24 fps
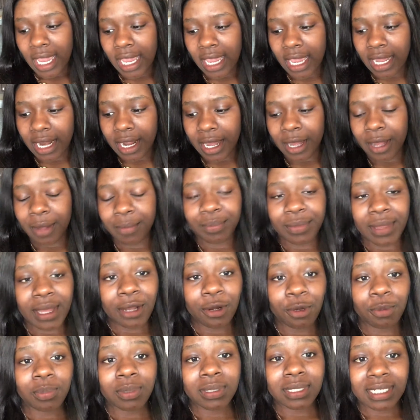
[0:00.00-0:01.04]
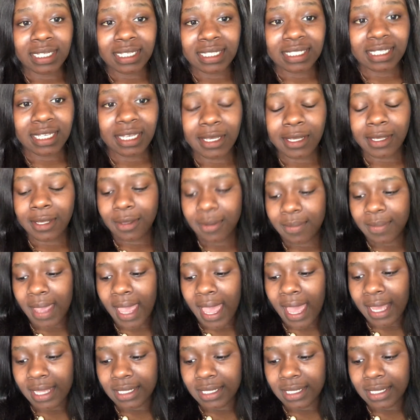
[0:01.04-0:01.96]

and that'll please him,